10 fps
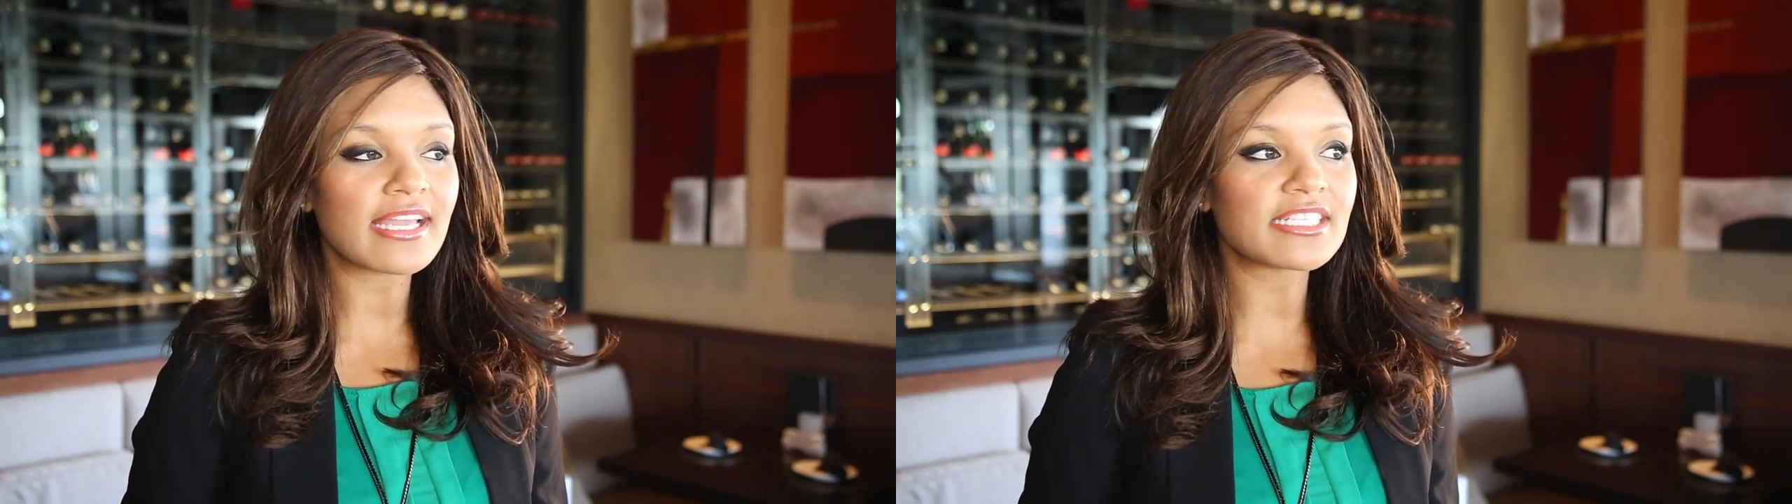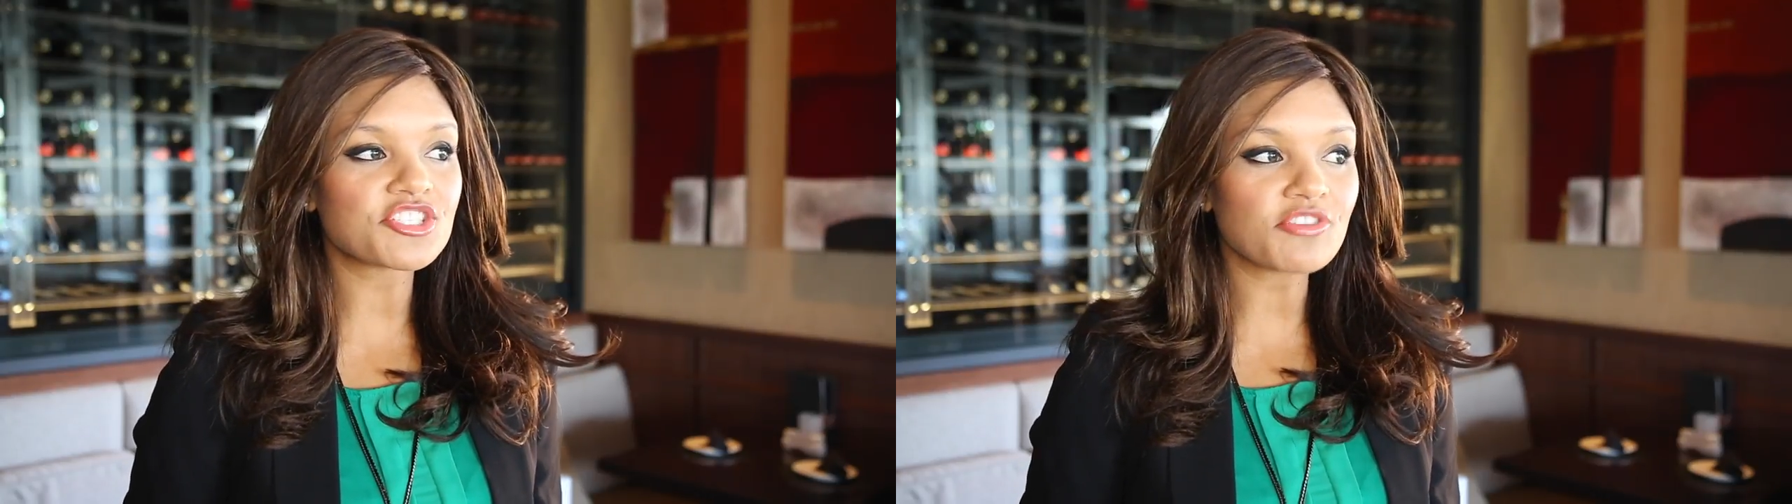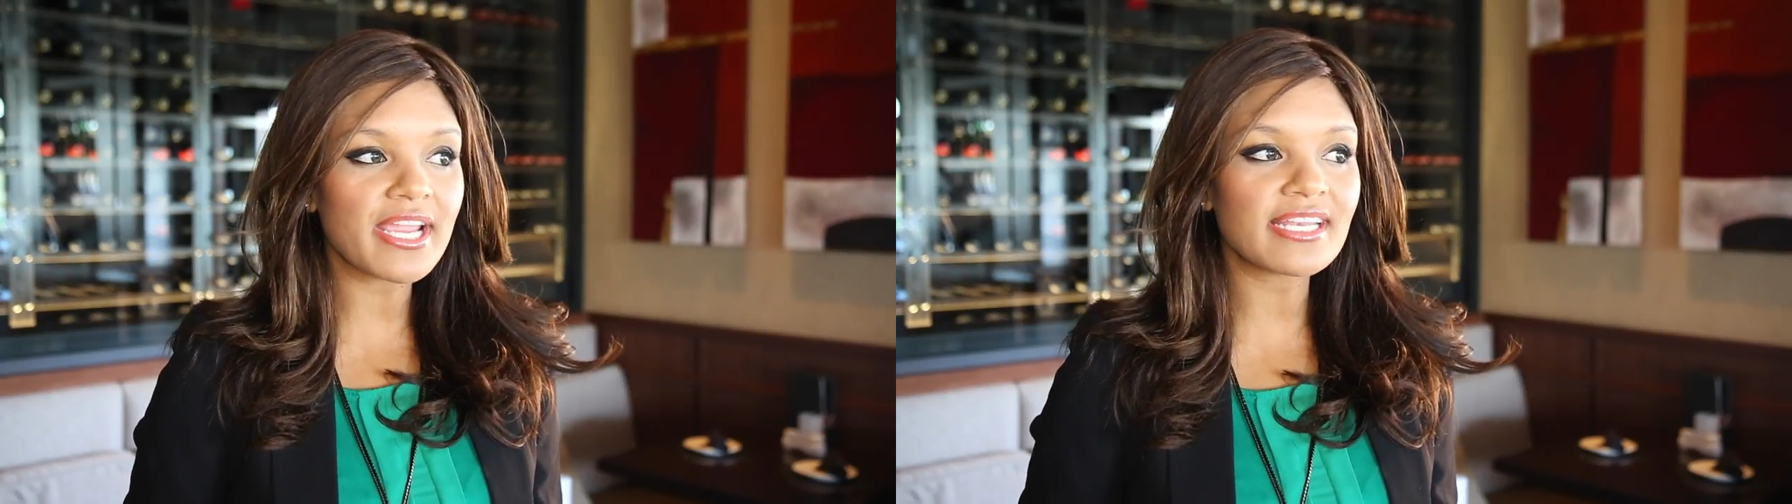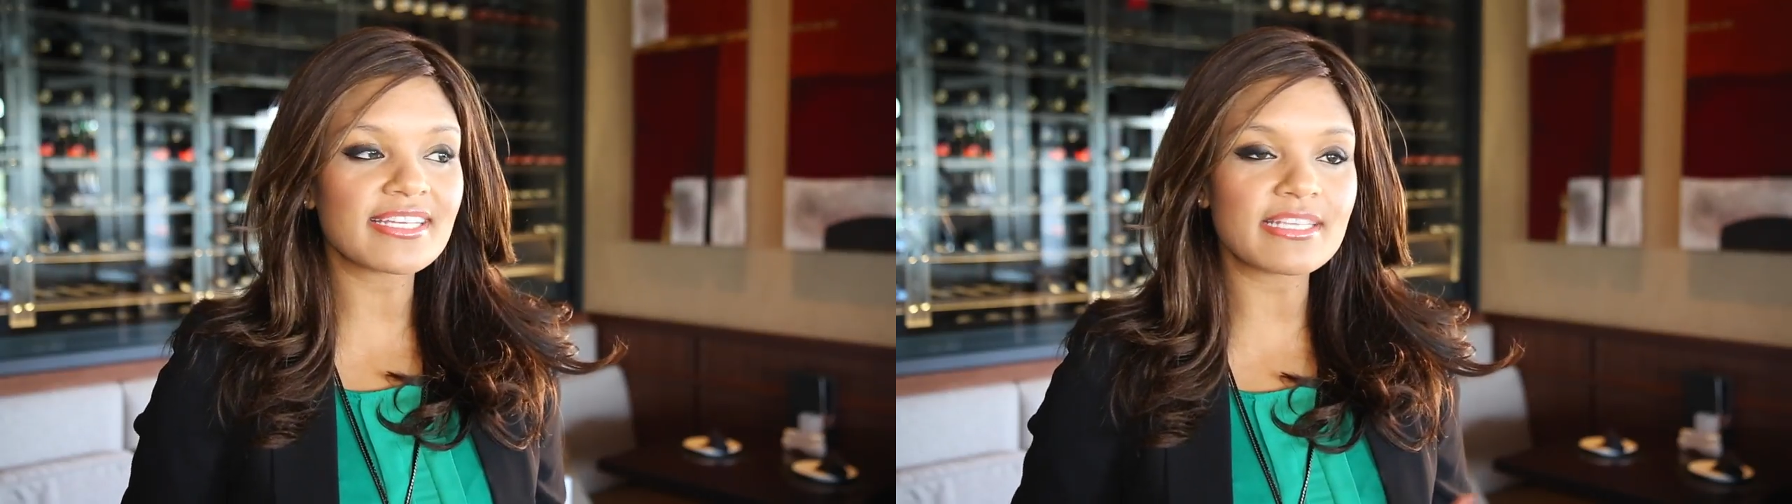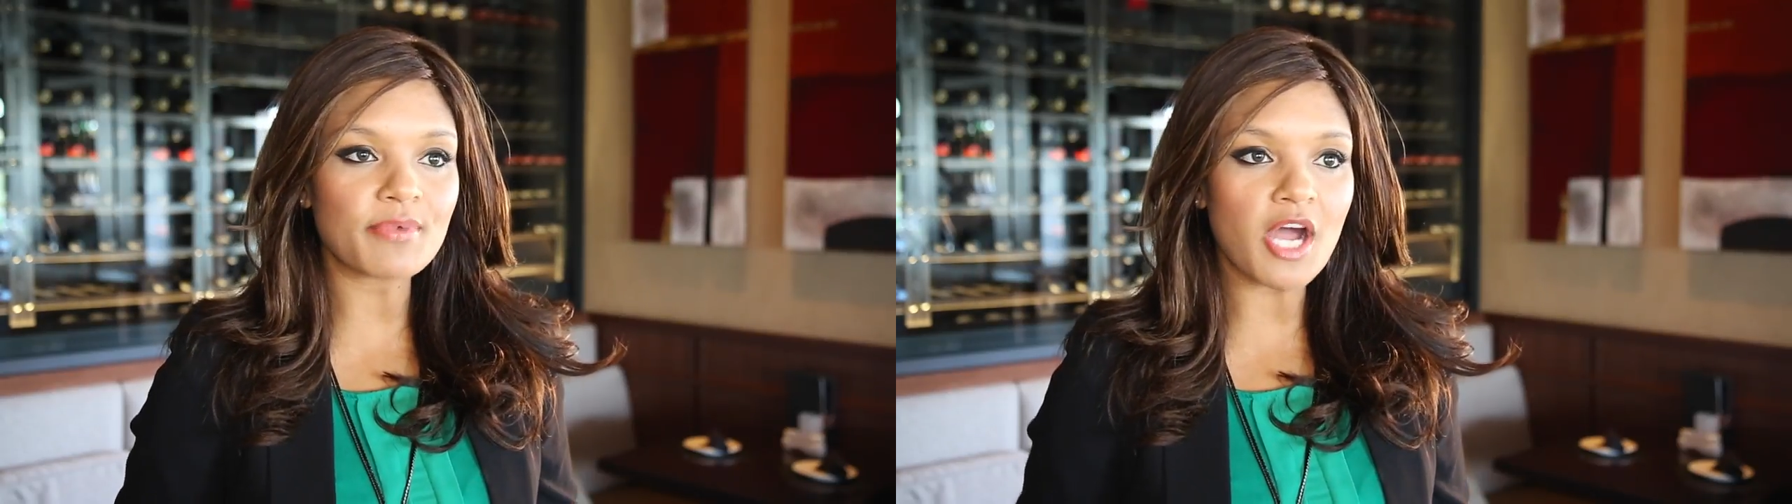It's great
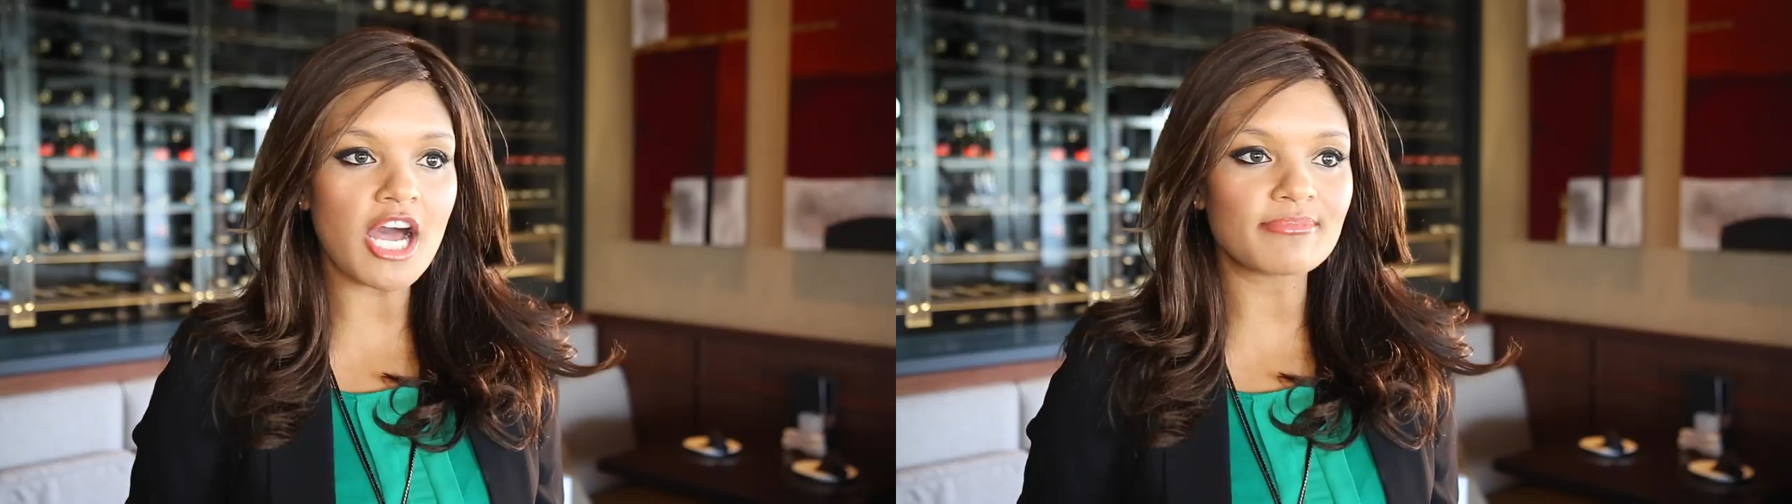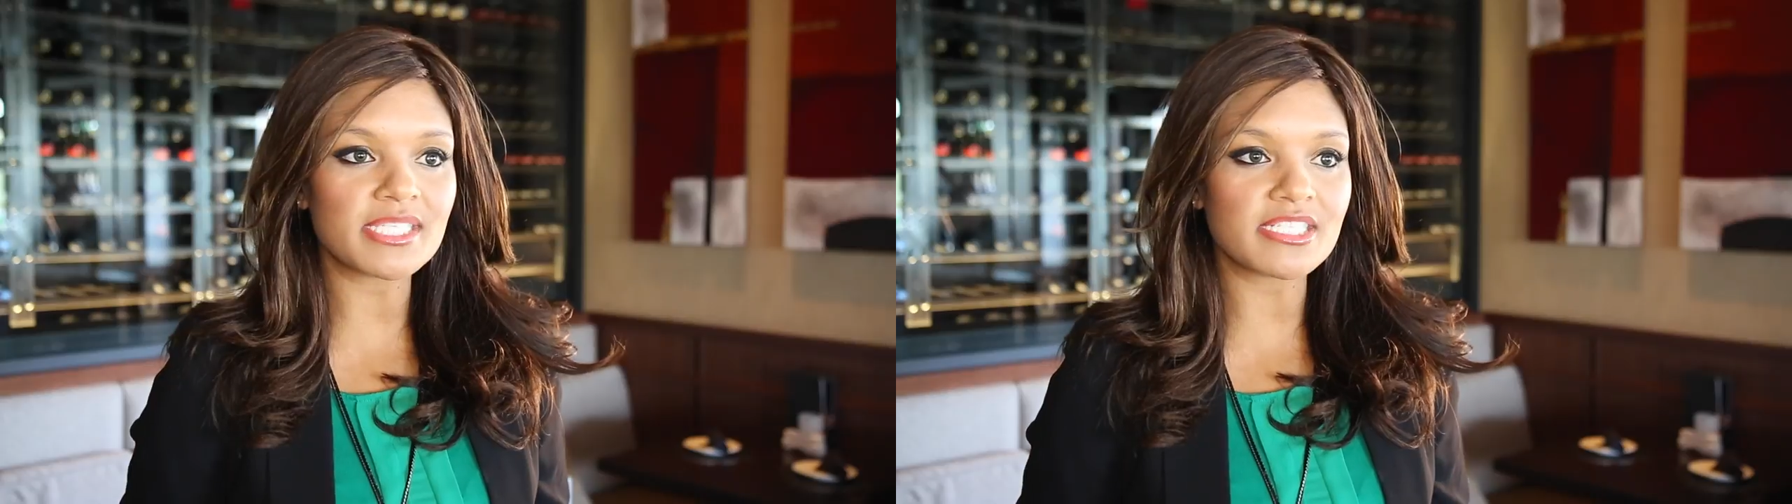because it pops,